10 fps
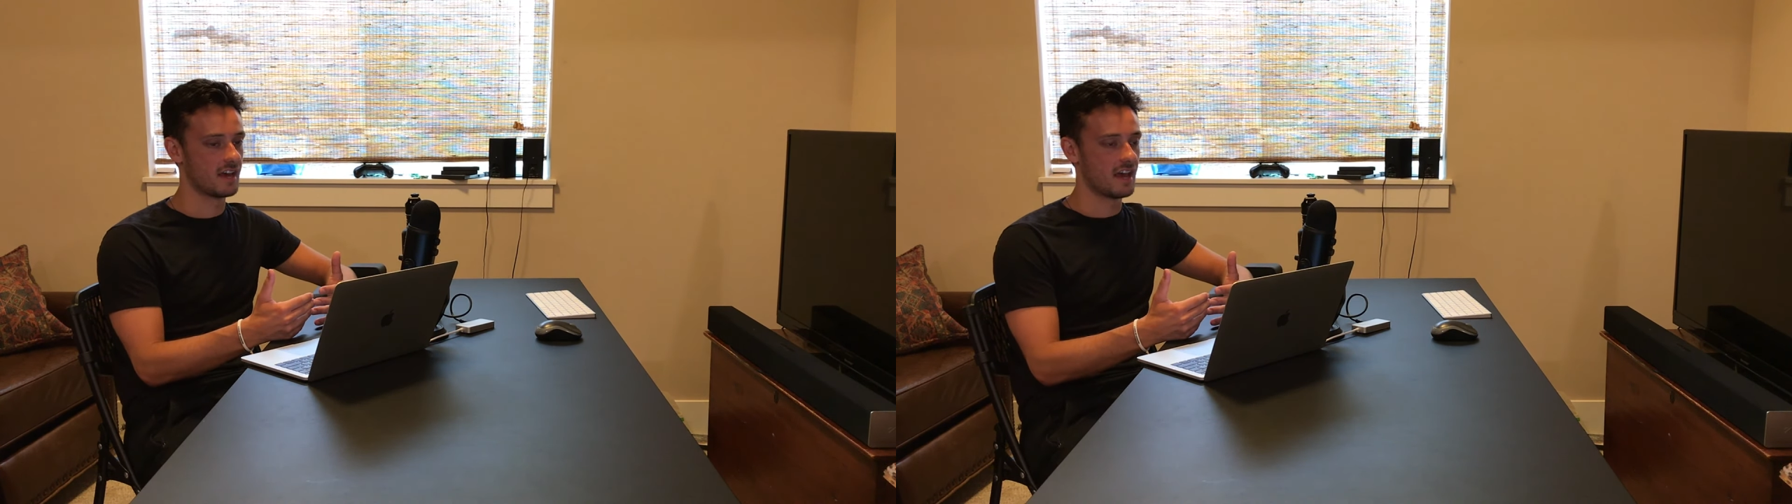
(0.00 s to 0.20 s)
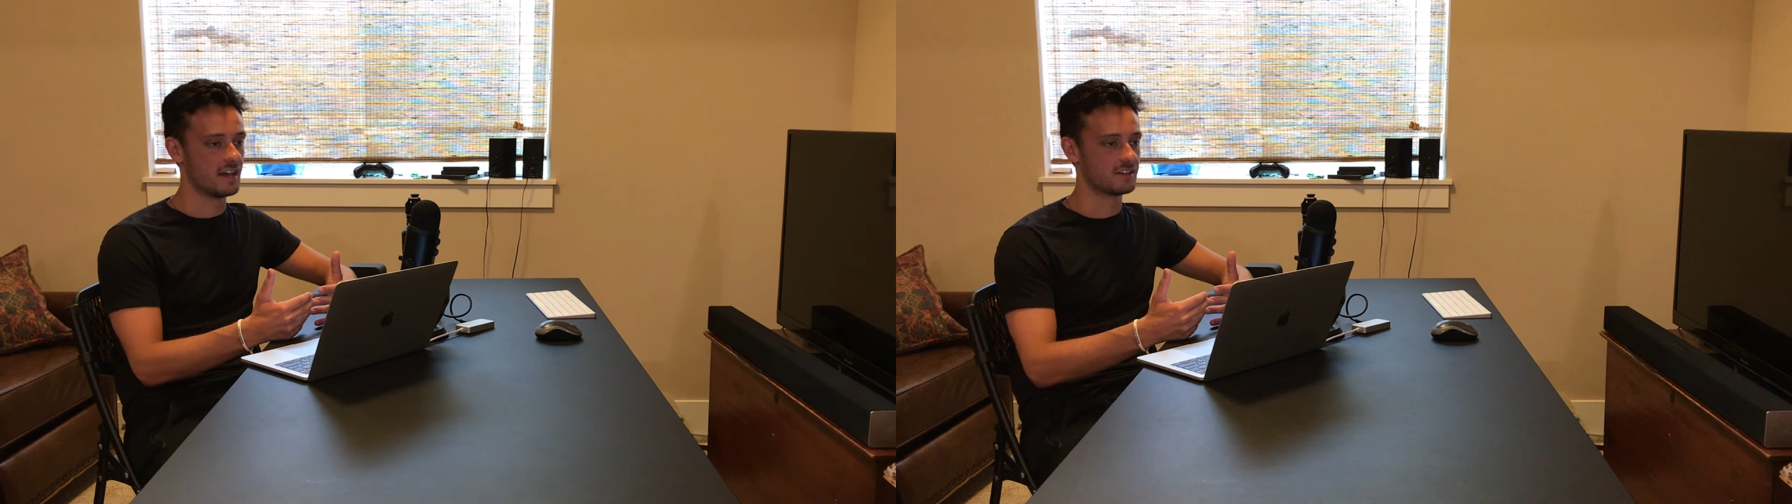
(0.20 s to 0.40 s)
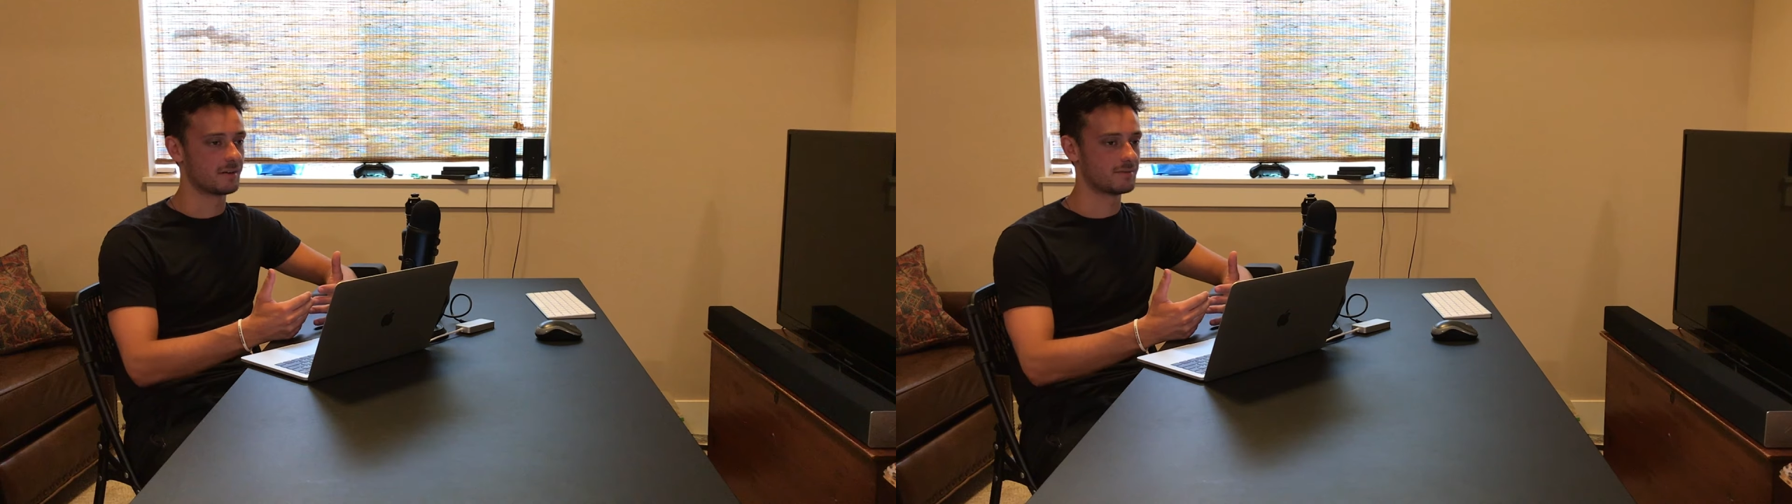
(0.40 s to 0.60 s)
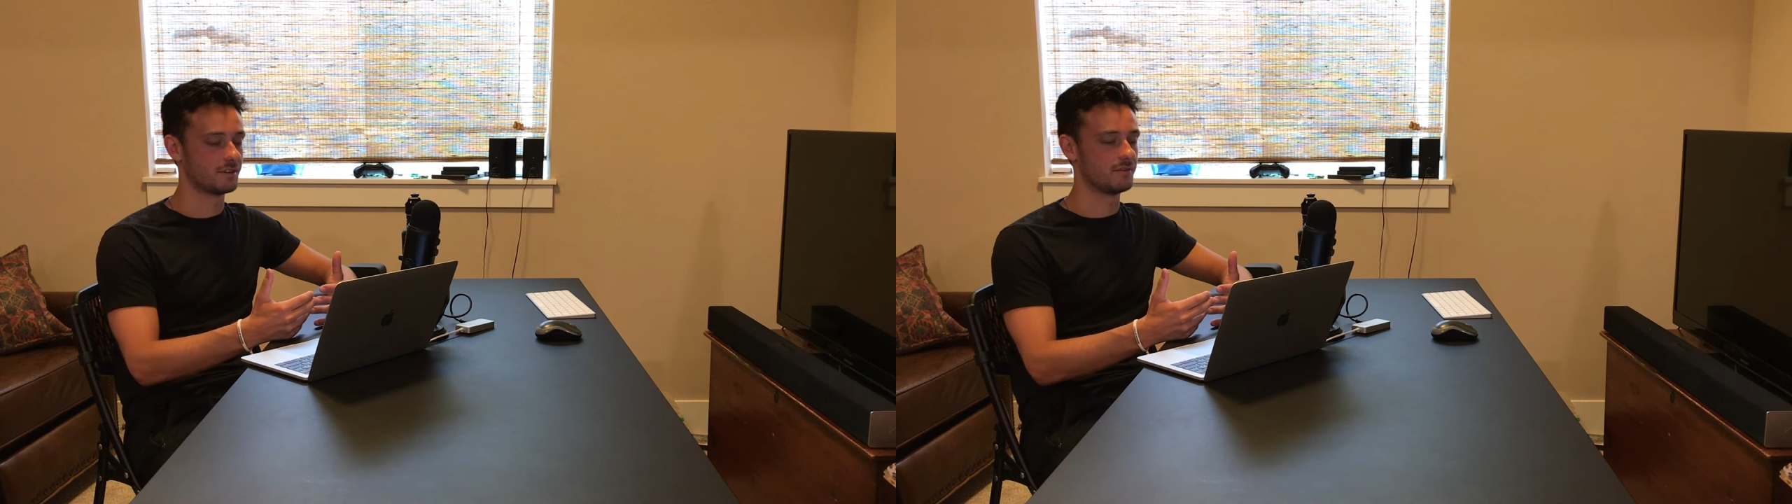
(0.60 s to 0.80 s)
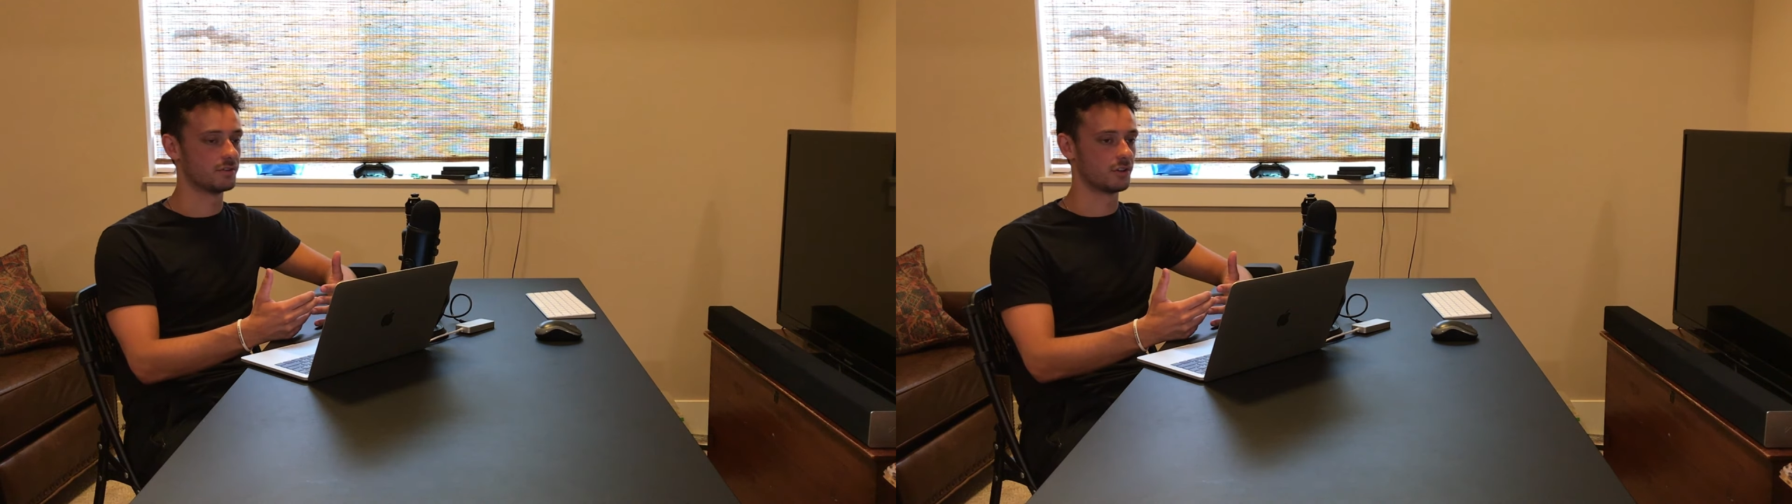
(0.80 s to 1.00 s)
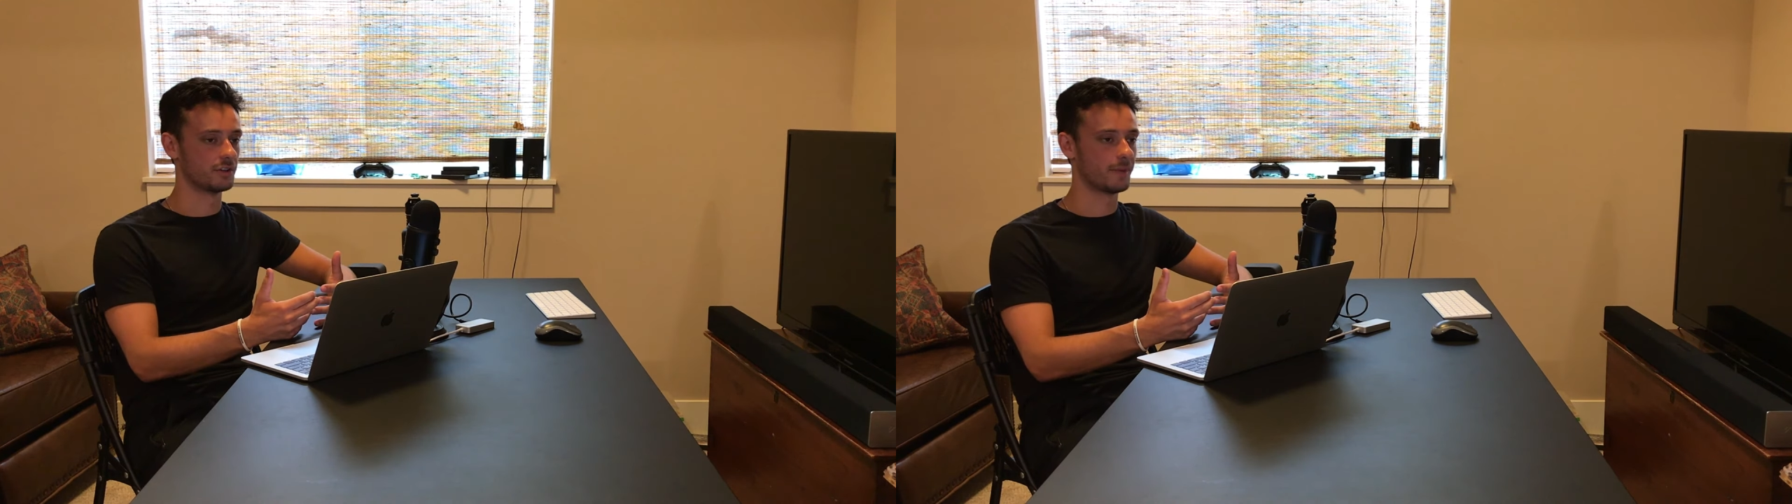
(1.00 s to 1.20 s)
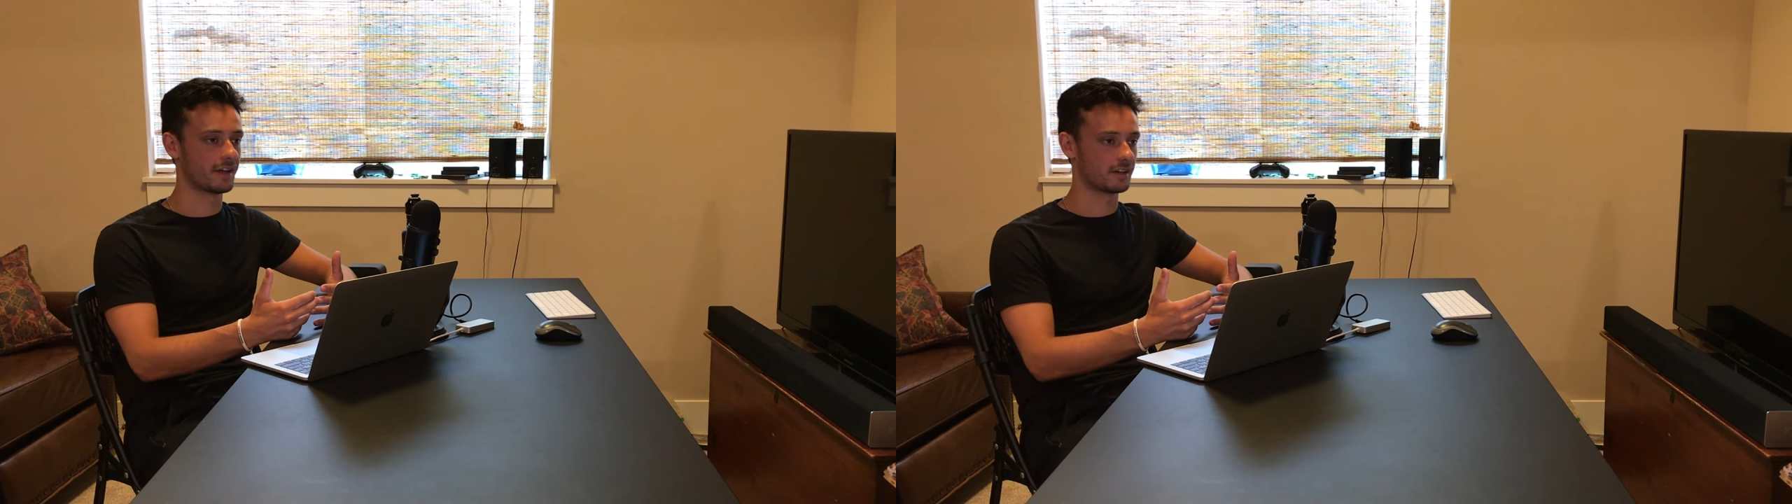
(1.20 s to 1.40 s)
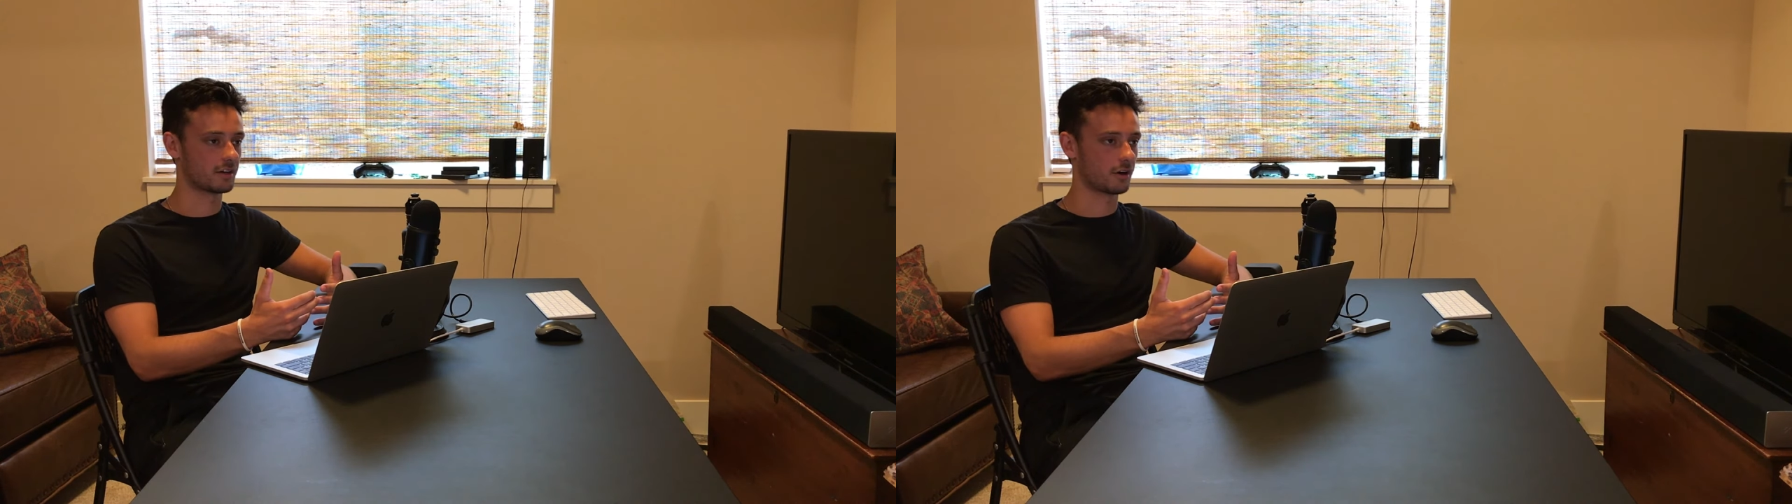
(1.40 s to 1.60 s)
and sometimes it feels a little bit like
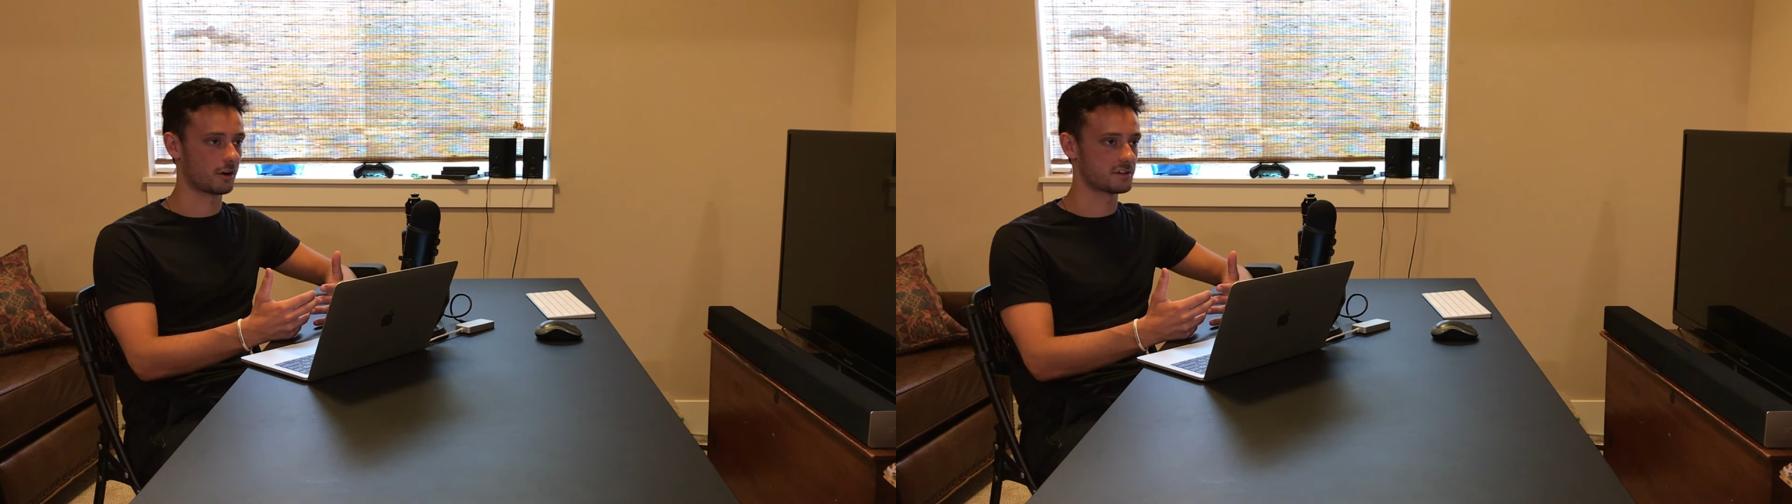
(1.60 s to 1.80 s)
a curse,